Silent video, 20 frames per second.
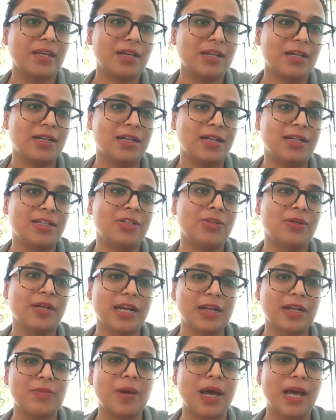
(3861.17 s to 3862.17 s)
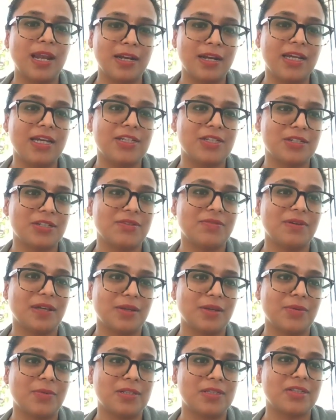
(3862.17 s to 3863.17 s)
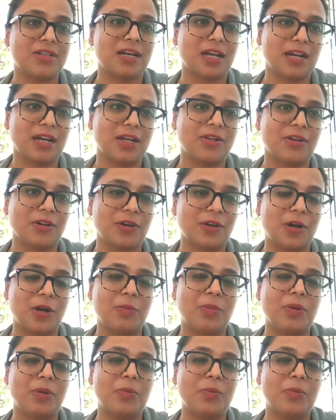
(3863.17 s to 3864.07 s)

to get validation of whether what's correct or not.